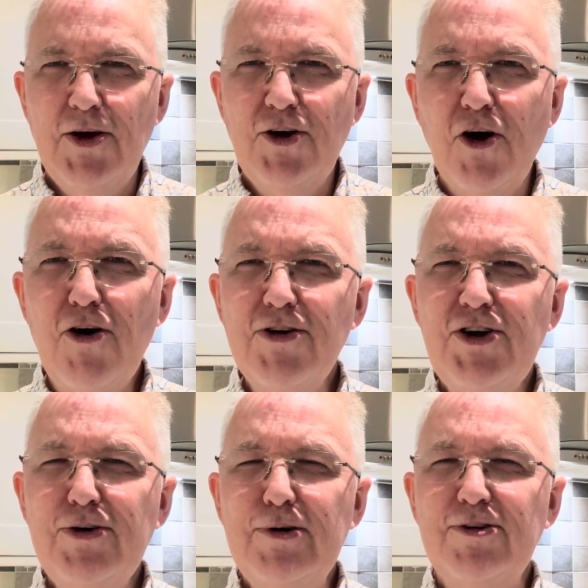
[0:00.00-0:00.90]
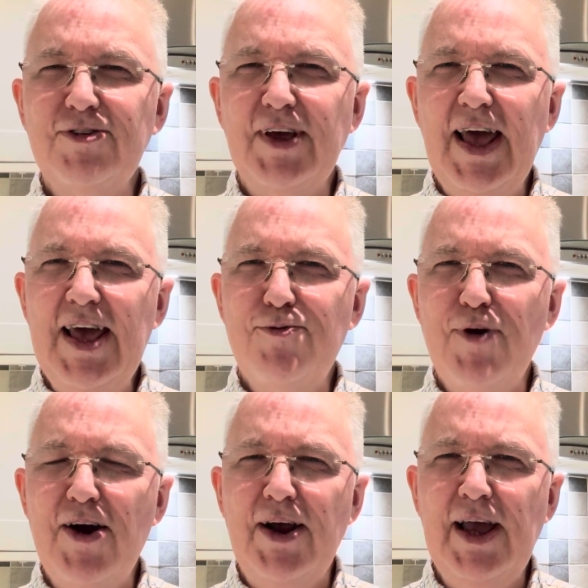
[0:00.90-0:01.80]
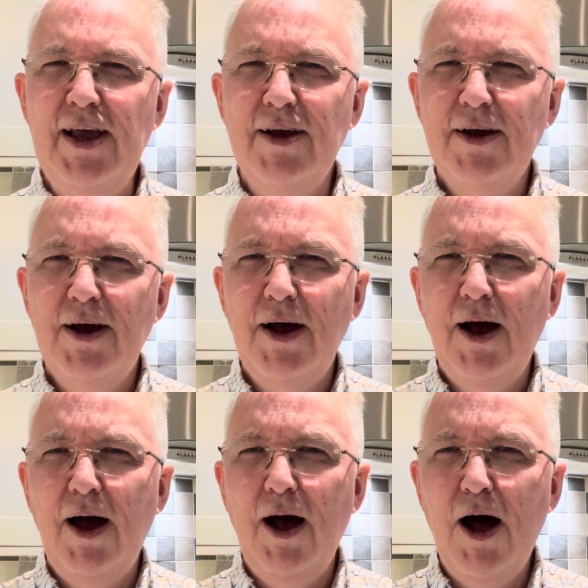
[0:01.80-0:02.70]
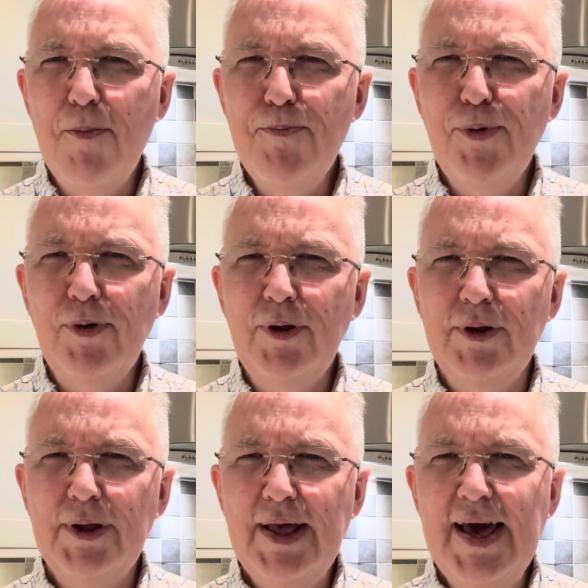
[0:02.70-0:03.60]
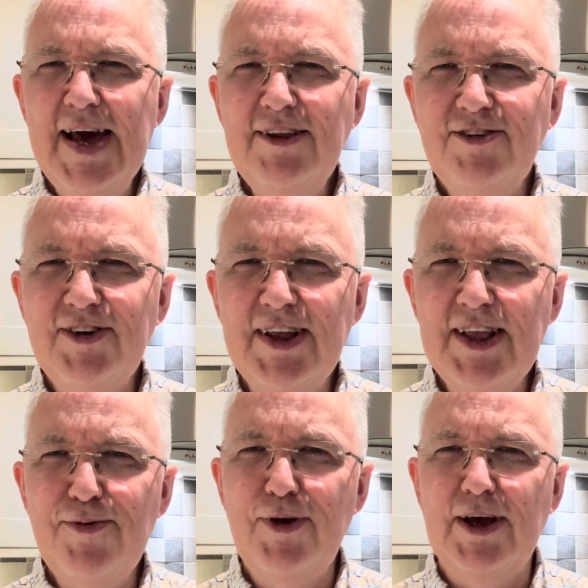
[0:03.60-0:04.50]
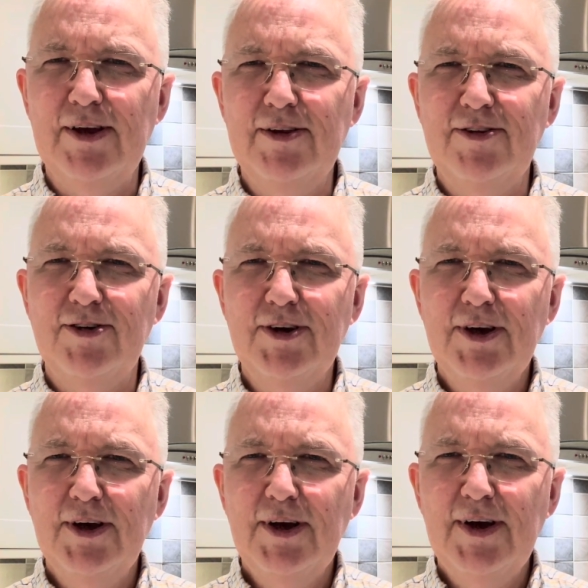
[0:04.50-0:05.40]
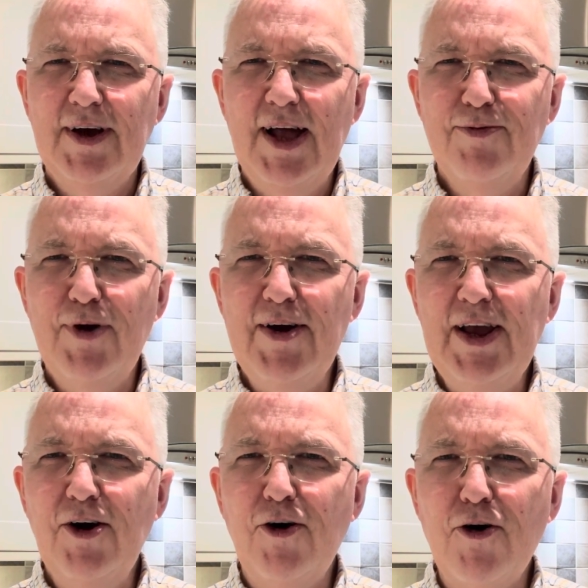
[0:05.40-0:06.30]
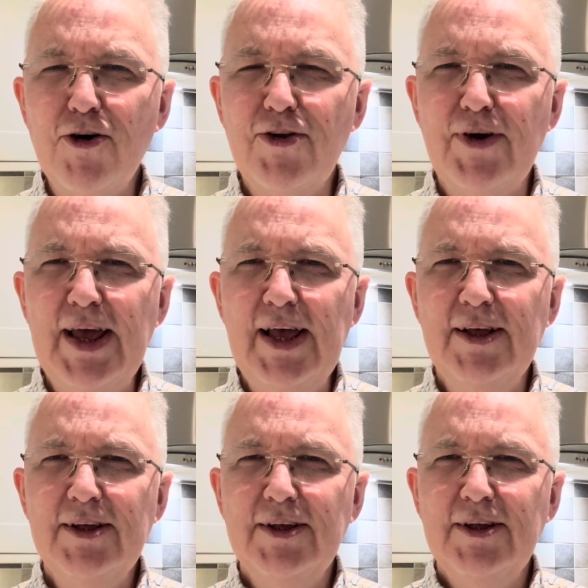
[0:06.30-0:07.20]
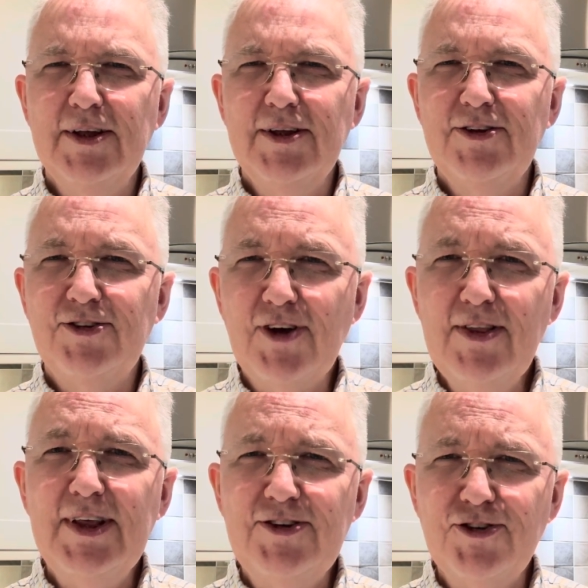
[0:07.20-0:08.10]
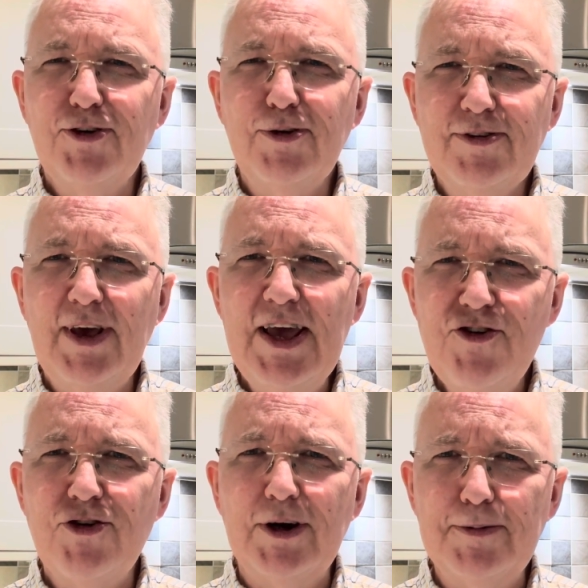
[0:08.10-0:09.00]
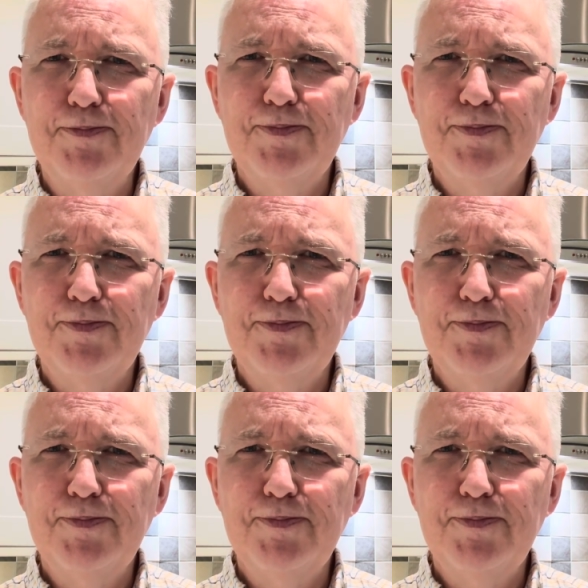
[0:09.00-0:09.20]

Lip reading: God used a very humble, insignificant, and very ordinary Sunday school teacher